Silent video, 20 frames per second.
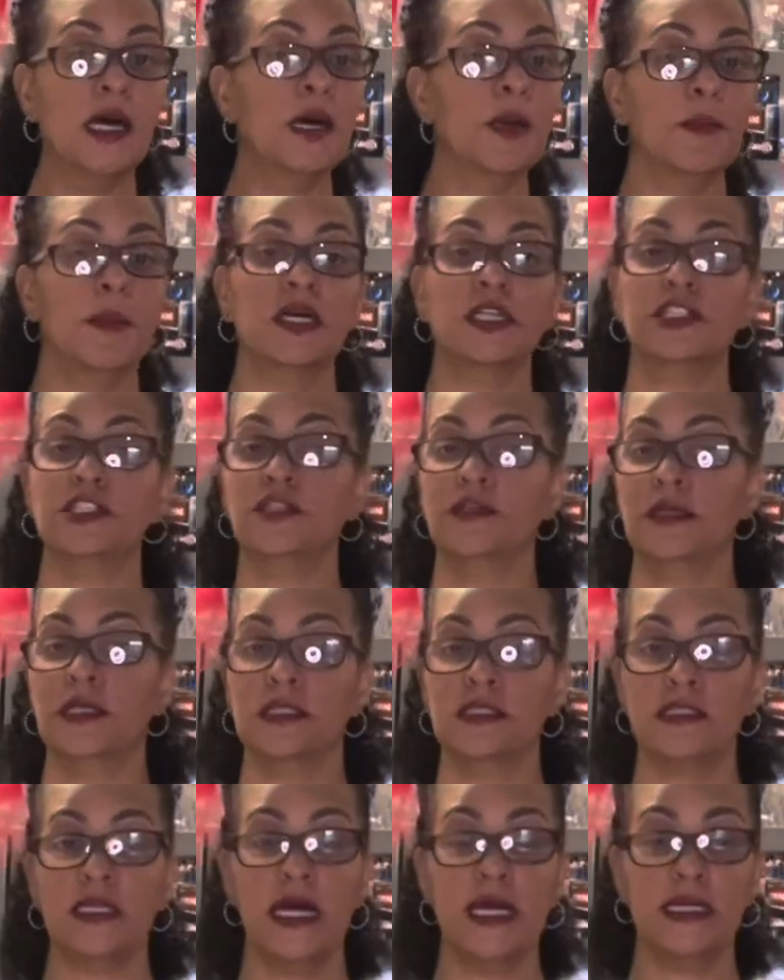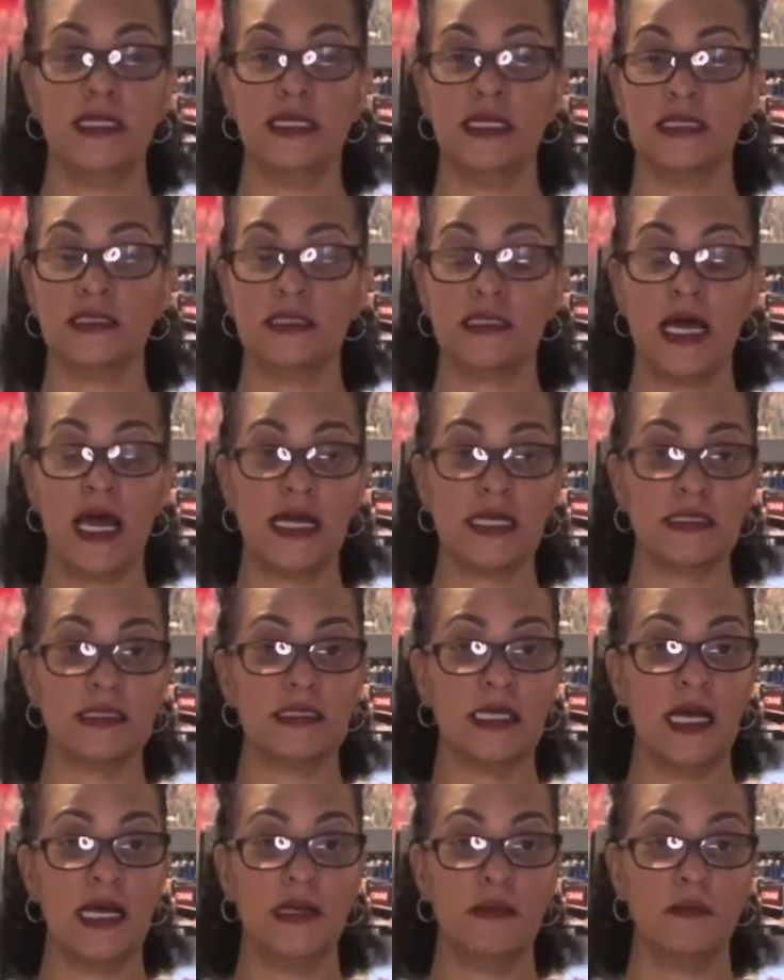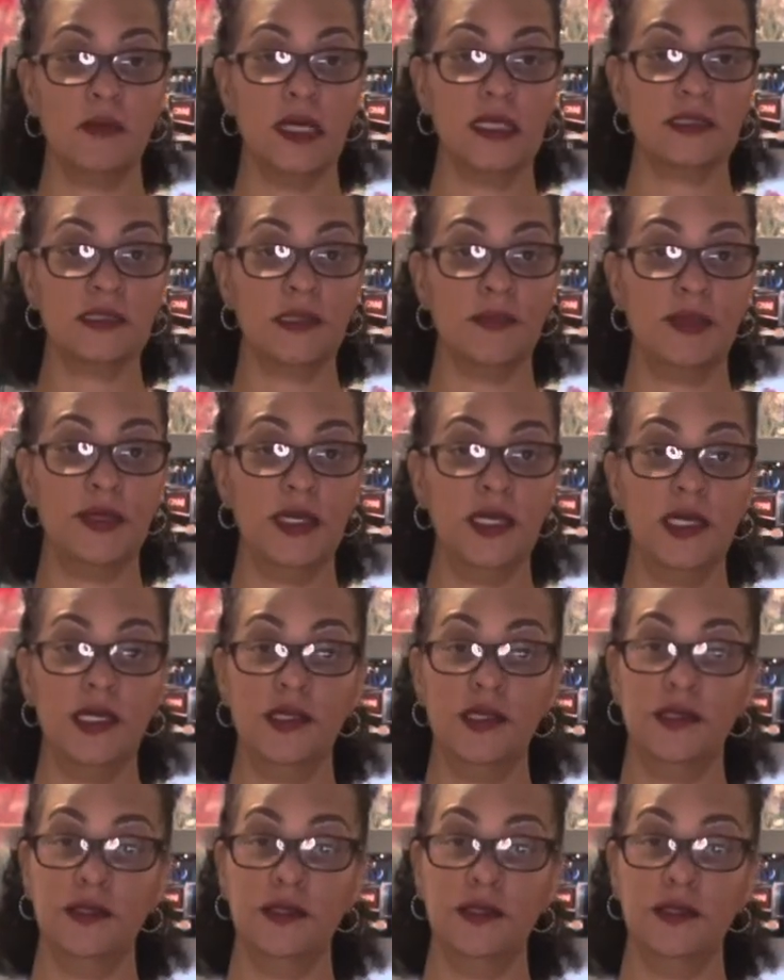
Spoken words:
but you can take the exact same recipe,